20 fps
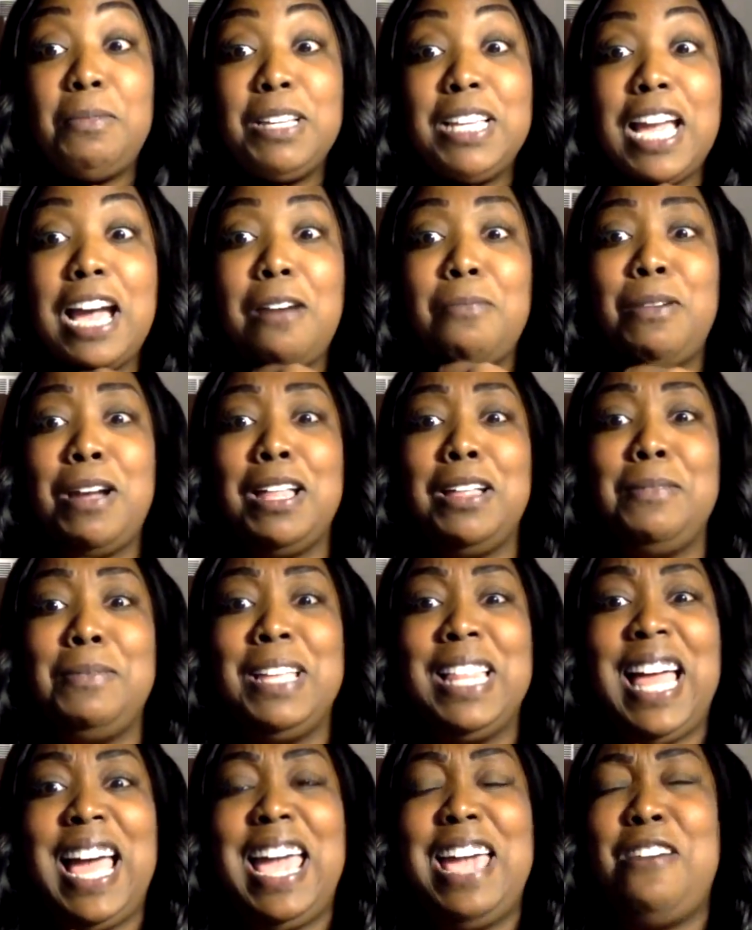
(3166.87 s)
and y'all probably be
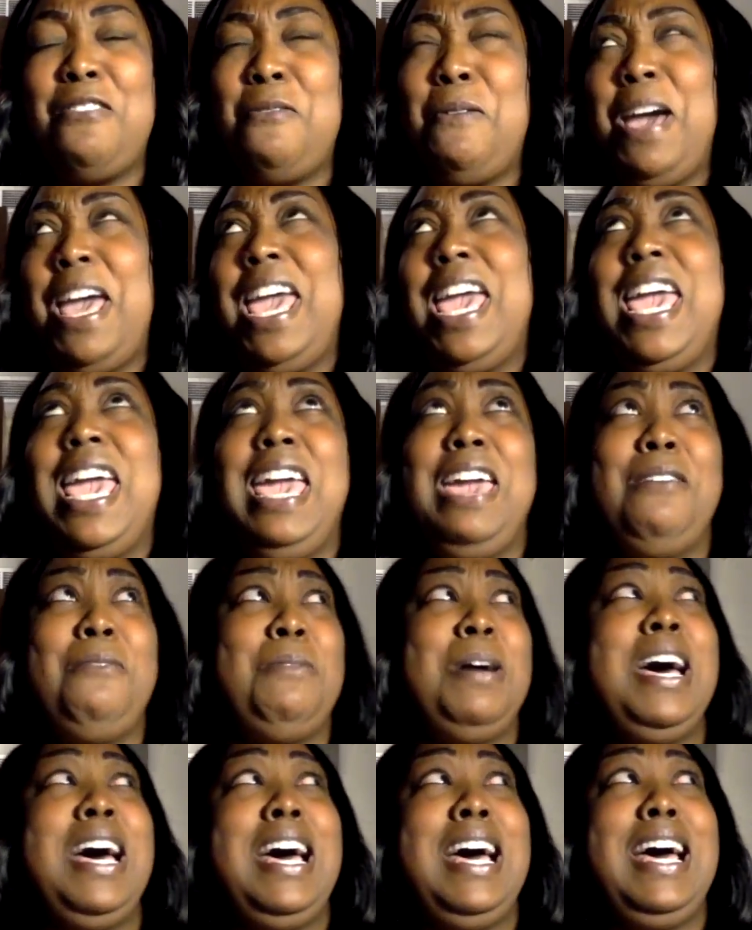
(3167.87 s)
like, wait,
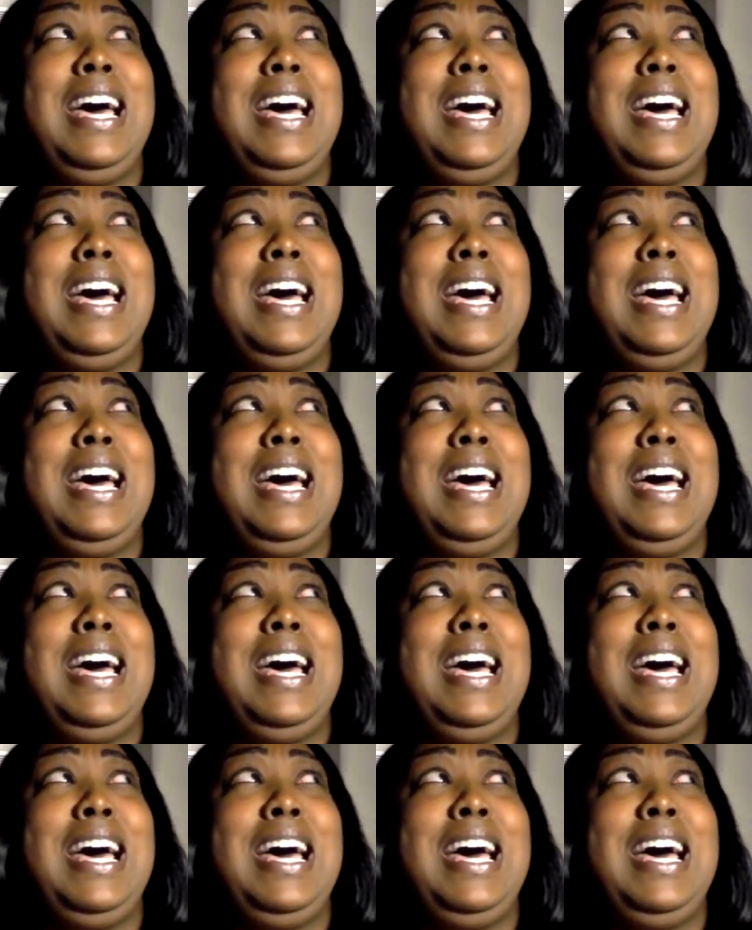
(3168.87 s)
what?